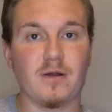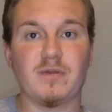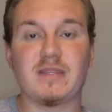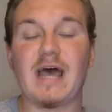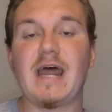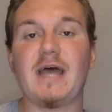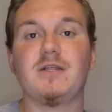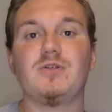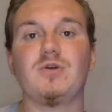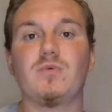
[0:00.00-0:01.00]
but that had
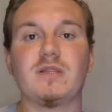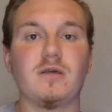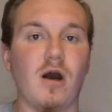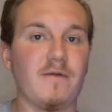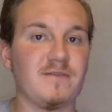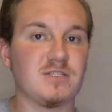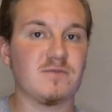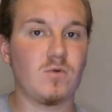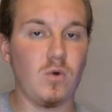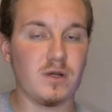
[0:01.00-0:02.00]
to do with the offensive
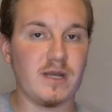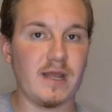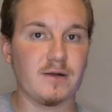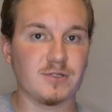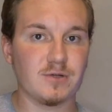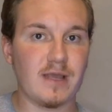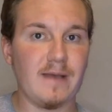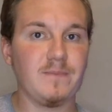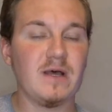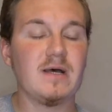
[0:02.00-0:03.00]
coordinators, okay?